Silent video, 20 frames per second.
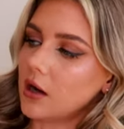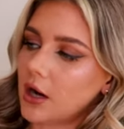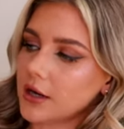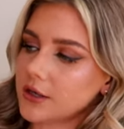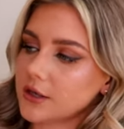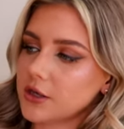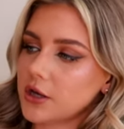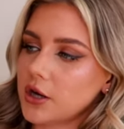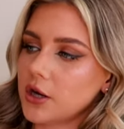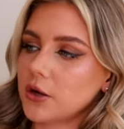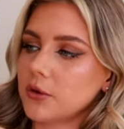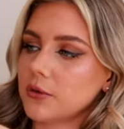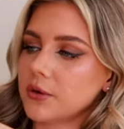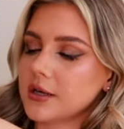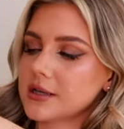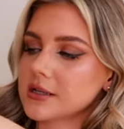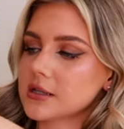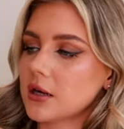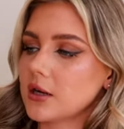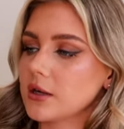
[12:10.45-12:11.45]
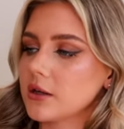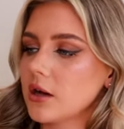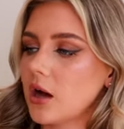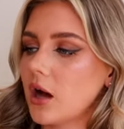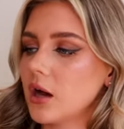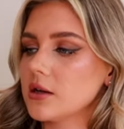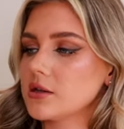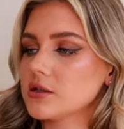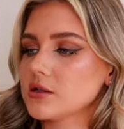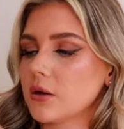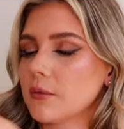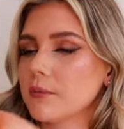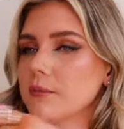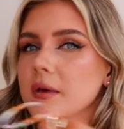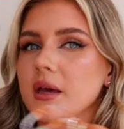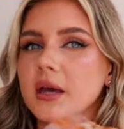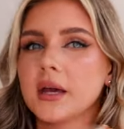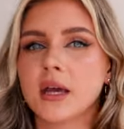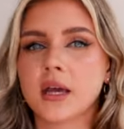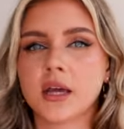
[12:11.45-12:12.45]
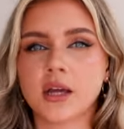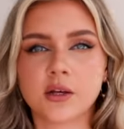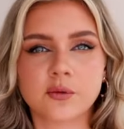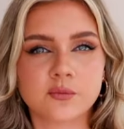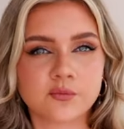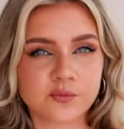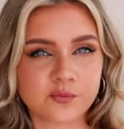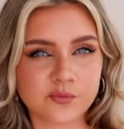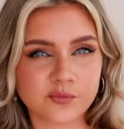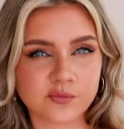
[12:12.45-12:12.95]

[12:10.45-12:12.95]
I don't know, these kind of colours on me,